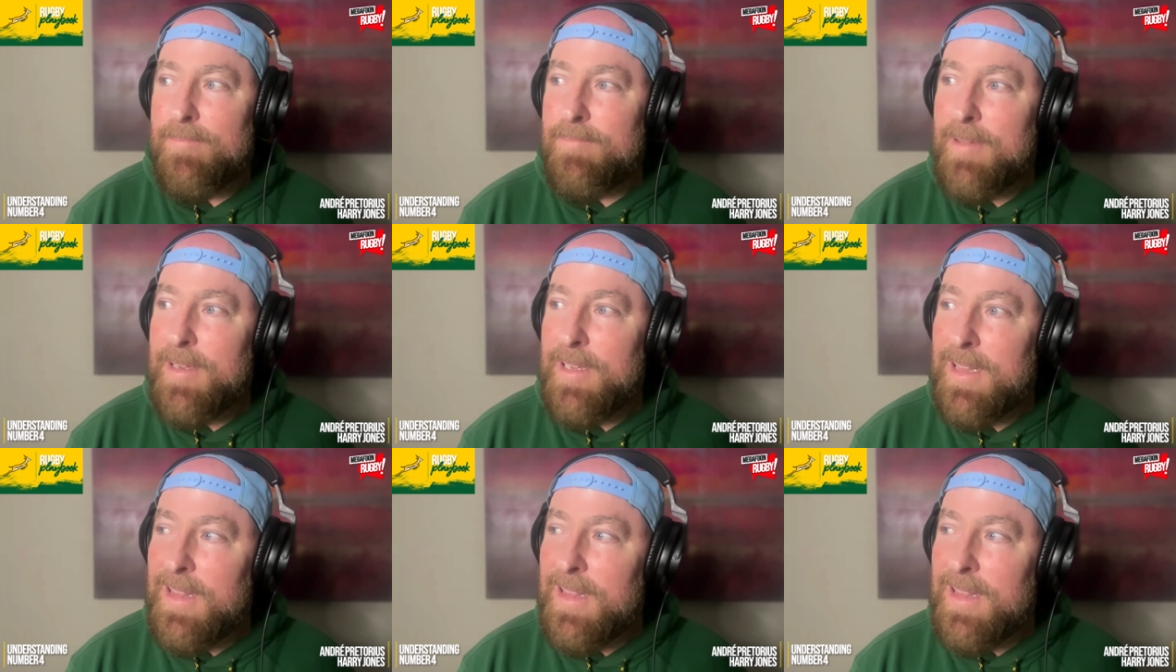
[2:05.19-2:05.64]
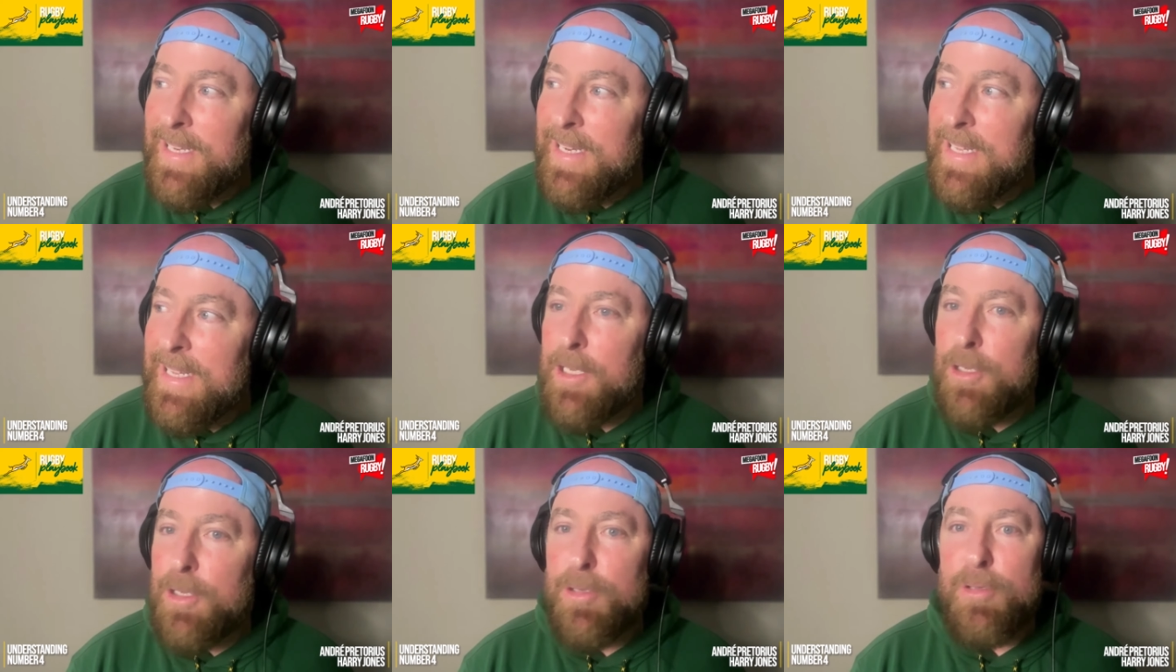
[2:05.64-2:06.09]

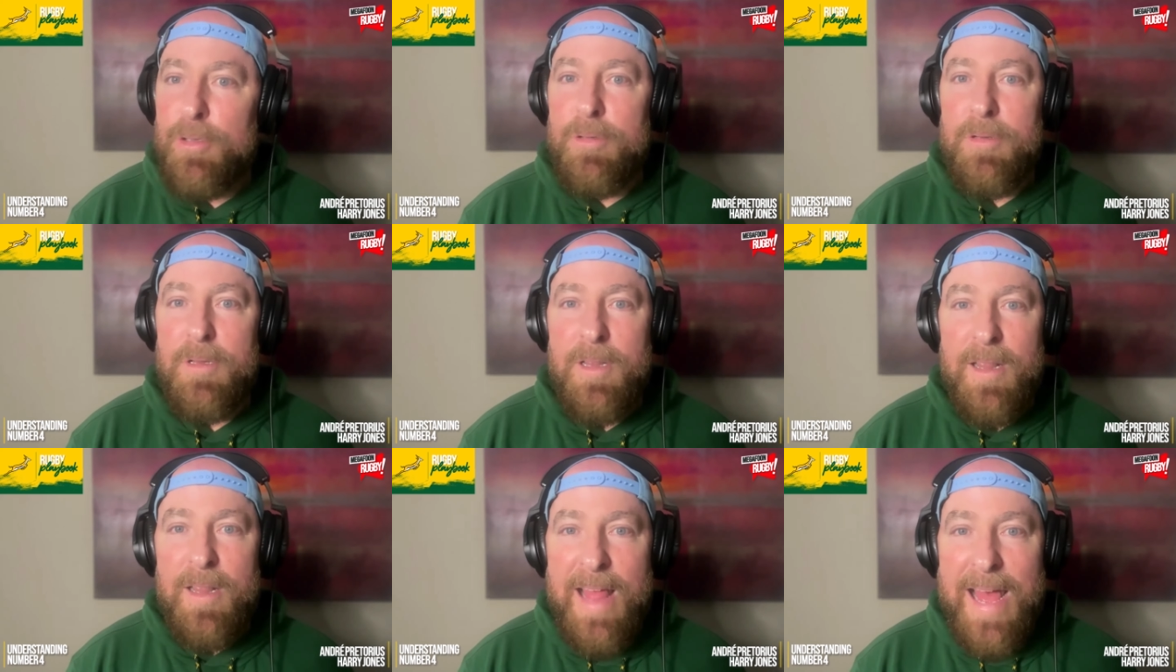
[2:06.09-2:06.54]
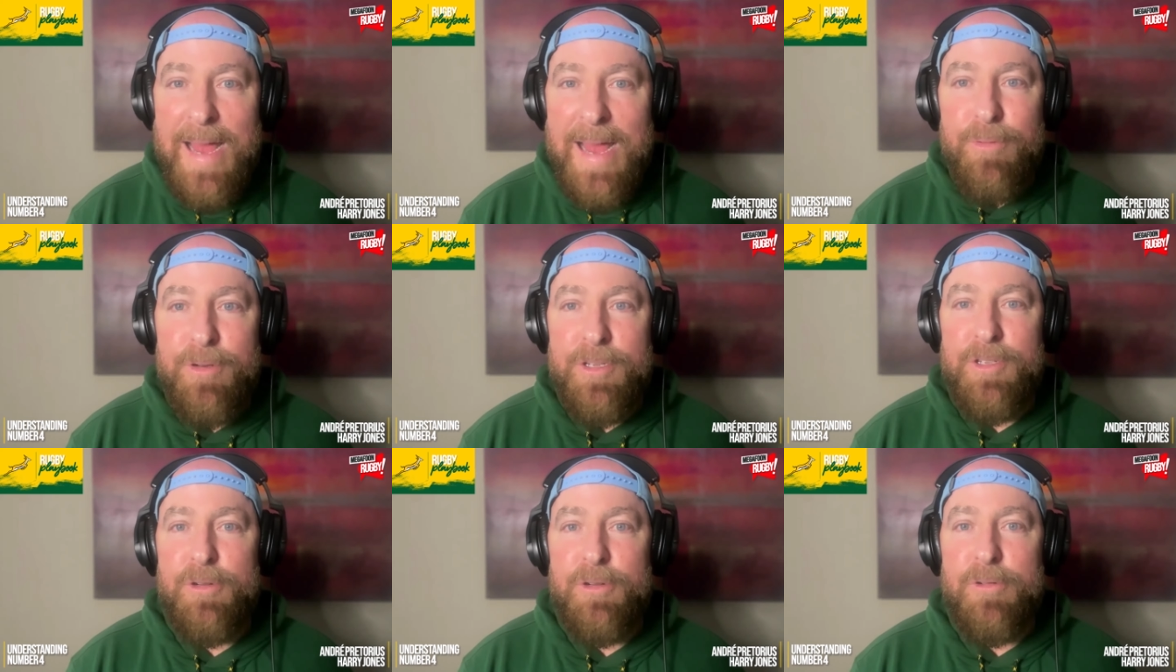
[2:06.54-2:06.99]
clinical
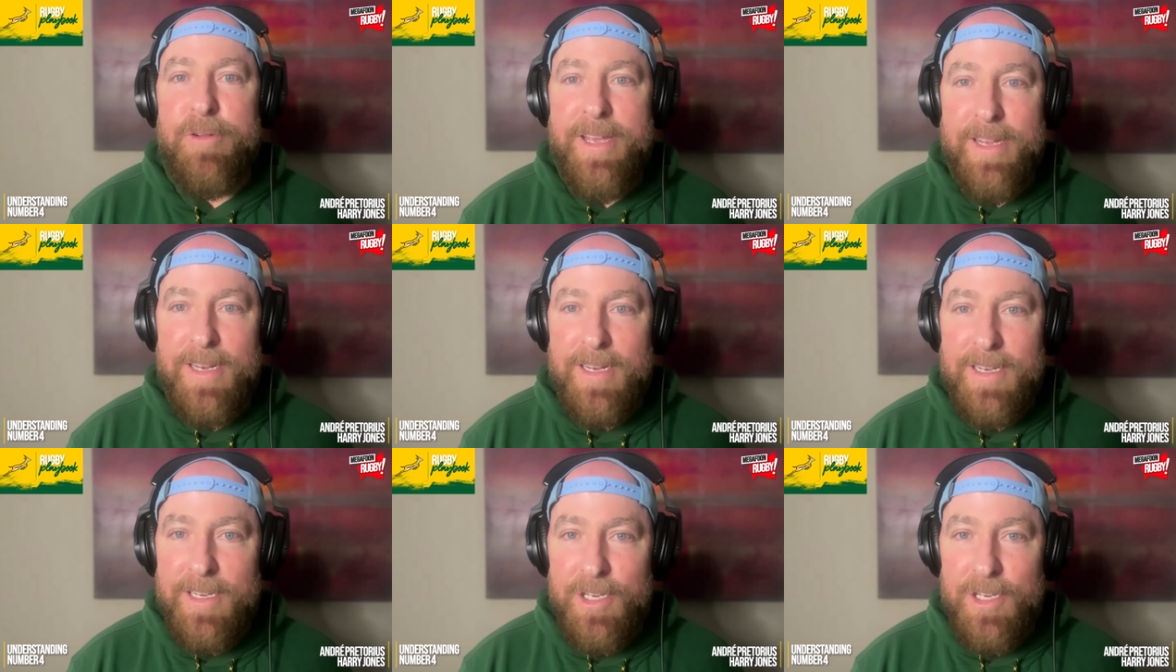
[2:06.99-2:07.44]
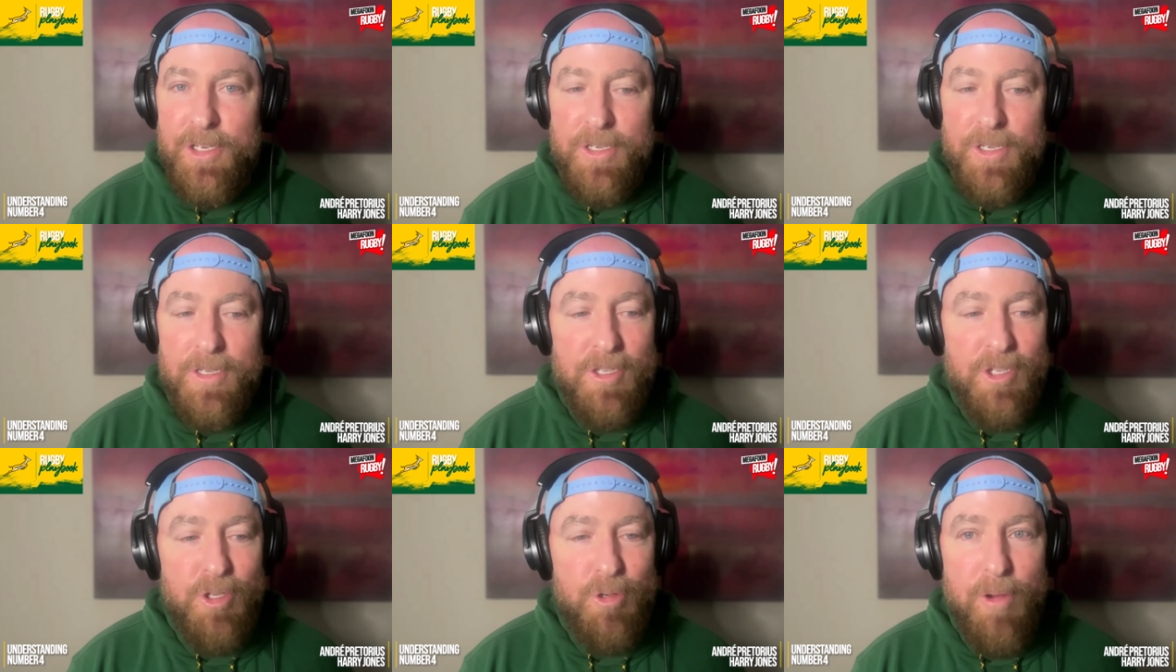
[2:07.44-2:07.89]
laboratory
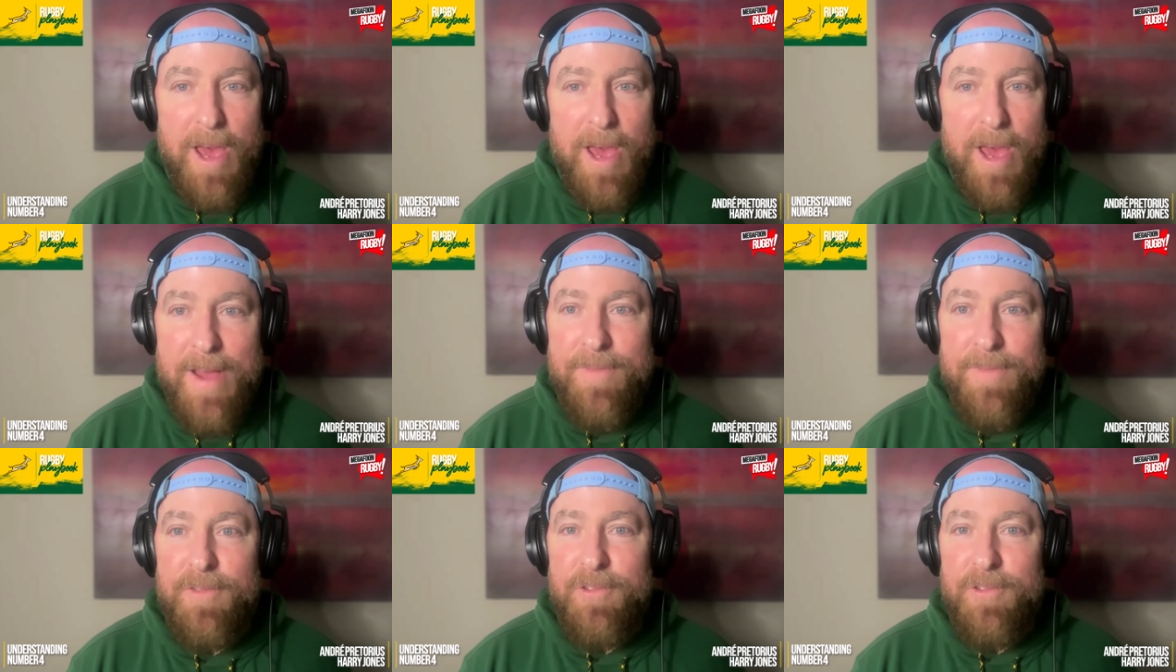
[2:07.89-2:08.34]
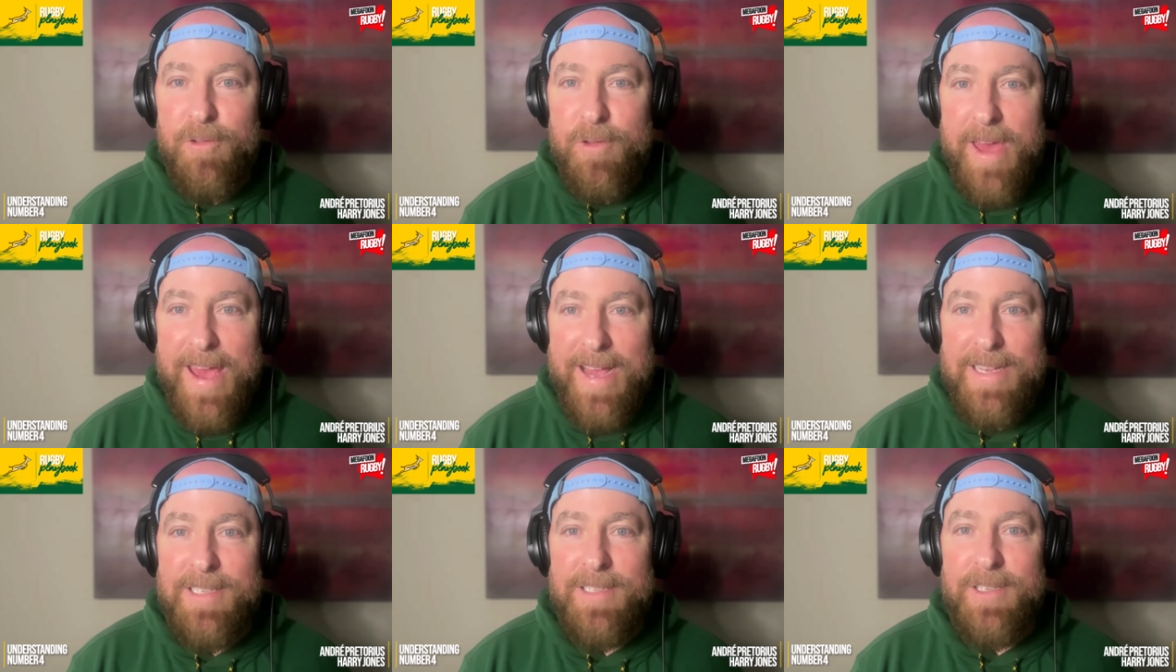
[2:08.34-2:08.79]
conditions you have to
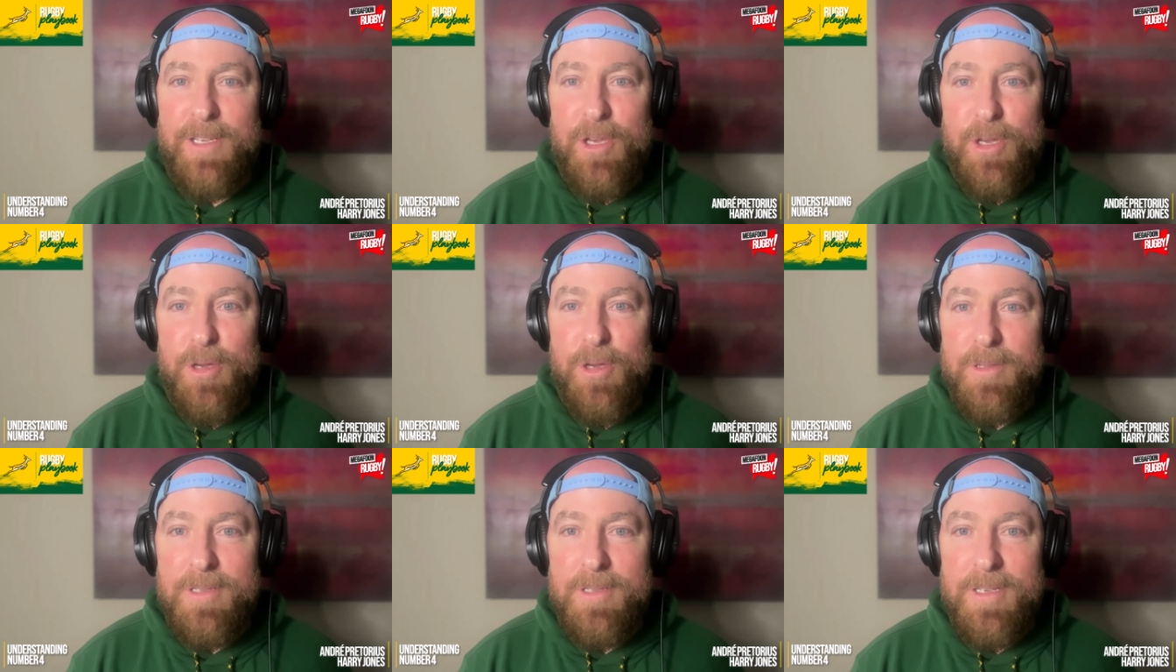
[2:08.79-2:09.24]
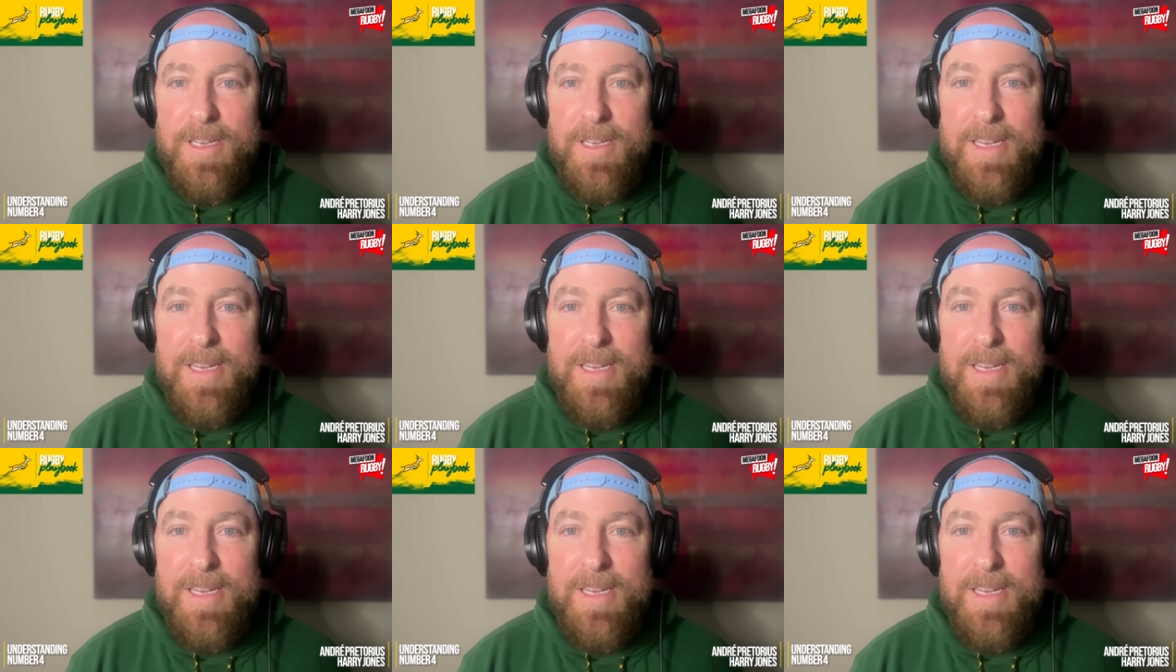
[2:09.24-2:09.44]
execute.